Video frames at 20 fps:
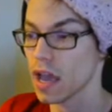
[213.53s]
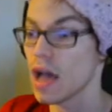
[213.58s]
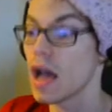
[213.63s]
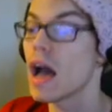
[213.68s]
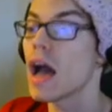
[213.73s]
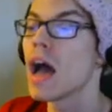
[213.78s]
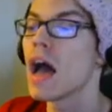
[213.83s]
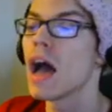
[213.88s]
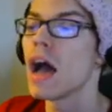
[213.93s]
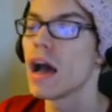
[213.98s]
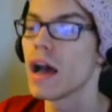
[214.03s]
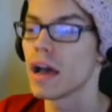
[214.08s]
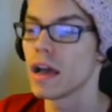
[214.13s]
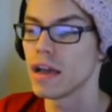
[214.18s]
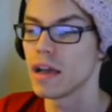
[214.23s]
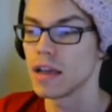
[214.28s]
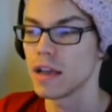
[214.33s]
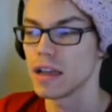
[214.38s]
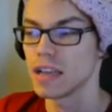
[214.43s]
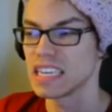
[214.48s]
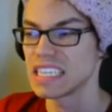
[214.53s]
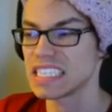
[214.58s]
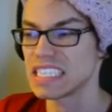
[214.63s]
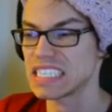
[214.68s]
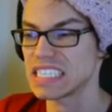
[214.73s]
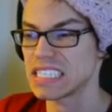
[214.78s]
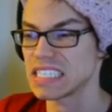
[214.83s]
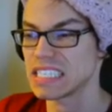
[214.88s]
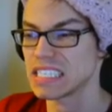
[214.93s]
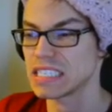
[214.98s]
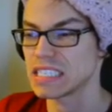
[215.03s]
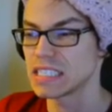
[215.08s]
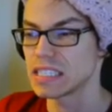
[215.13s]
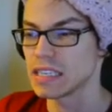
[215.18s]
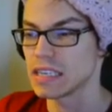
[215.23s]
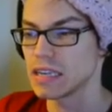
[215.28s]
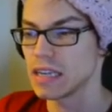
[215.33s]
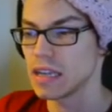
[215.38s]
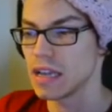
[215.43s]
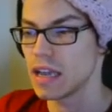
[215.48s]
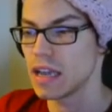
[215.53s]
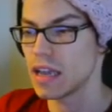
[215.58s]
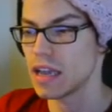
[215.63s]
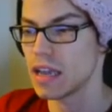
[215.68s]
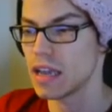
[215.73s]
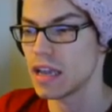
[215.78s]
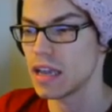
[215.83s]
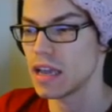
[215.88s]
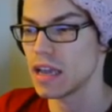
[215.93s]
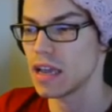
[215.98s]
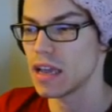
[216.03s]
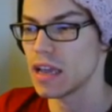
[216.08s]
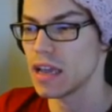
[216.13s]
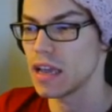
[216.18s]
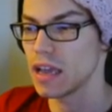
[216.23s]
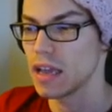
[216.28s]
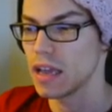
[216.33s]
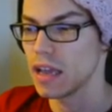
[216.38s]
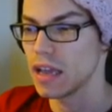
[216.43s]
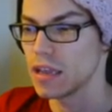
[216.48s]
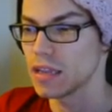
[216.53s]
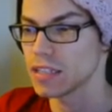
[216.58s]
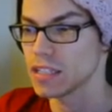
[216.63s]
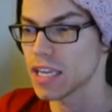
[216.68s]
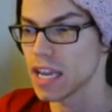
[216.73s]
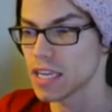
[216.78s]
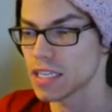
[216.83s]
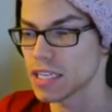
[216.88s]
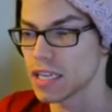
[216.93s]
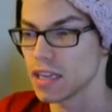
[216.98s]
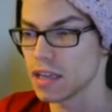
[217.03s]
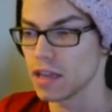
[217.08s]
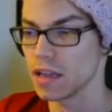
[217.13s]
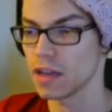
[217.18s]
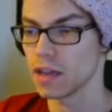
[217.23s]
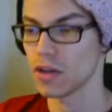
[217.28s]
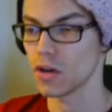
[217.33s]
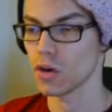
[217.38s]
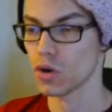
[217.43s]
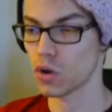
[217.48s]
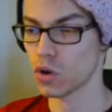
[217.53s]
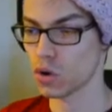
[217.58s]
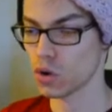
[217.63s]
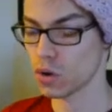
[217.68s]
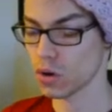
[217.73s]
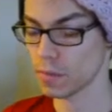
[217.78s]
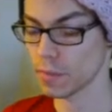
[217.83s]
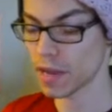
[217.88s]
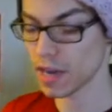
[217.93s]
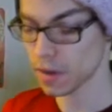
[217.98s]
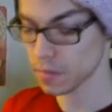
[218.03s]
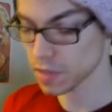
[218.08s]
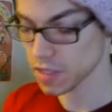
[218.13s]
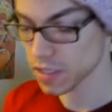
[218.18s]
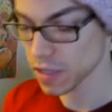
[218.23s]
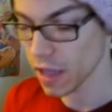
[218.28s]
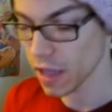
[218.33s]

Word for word: Uh, uh, uh, set. Made up the